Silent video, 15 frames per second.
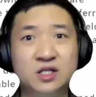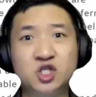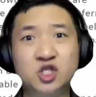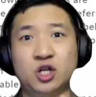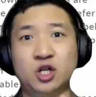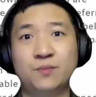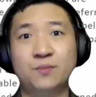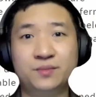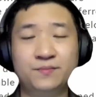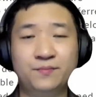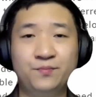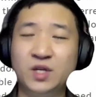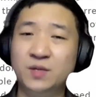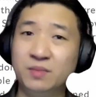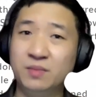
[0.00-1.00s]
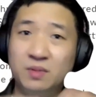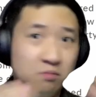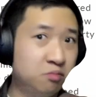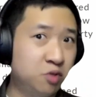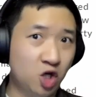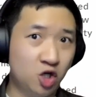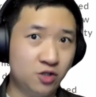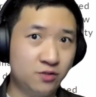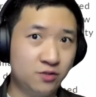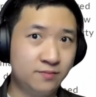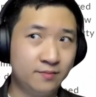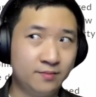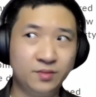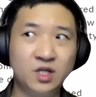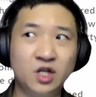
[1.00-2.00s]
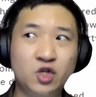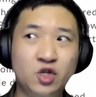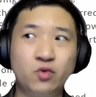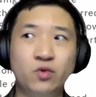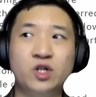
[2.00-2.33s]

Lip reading: stopped. It's been blocked. So